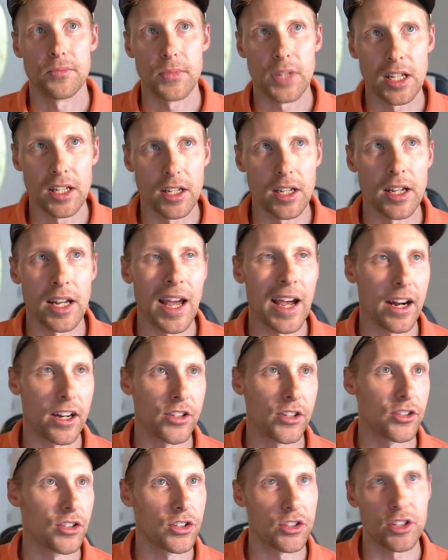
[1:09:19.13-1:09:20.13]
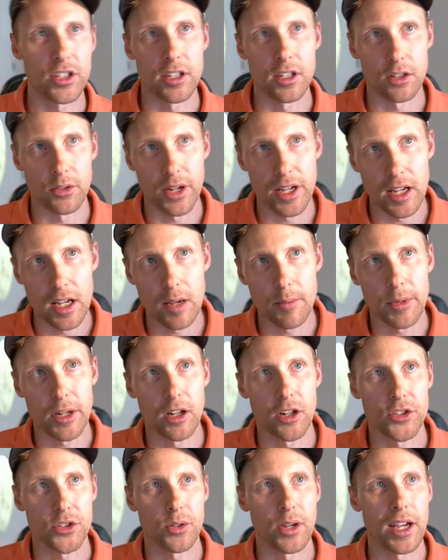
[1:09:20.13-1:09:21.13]
it acts as a CRM. It
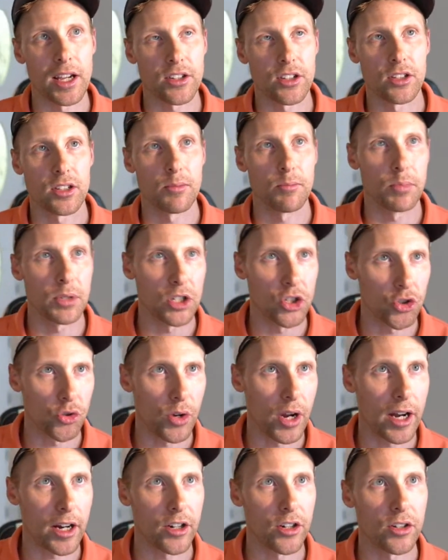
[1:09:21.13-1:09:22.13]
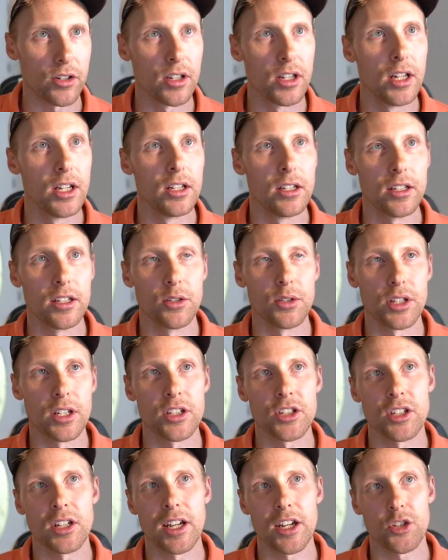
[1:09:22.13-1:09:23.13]
also acts as a bid tracker.
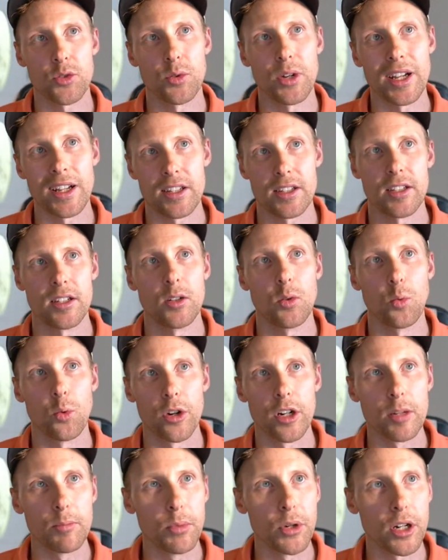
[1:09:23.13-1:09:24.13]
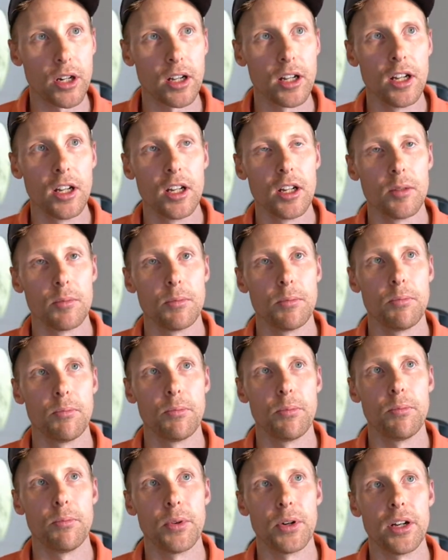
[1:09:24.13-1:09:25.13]
It's an actual Excel workbook,
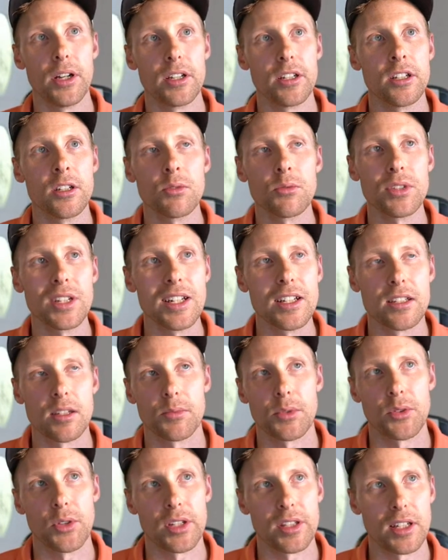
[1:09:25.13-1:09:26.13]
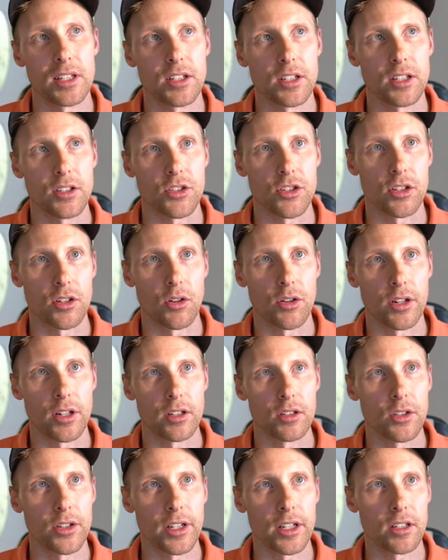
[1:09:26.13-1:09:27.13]
but you don't need something like that to get started.
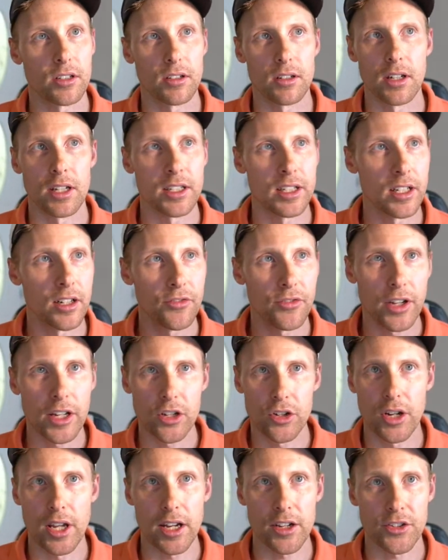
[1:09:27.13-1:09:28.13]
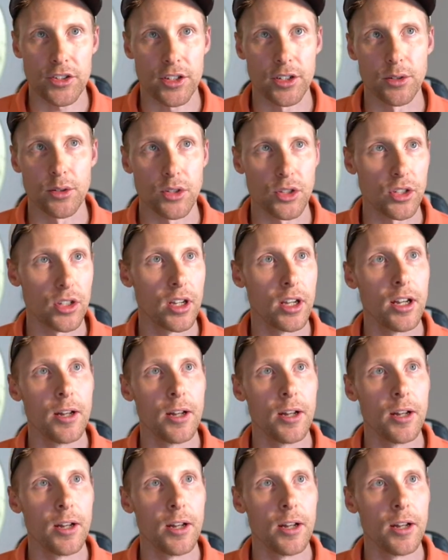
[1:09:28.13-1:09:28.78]
Identify your NAICS codes,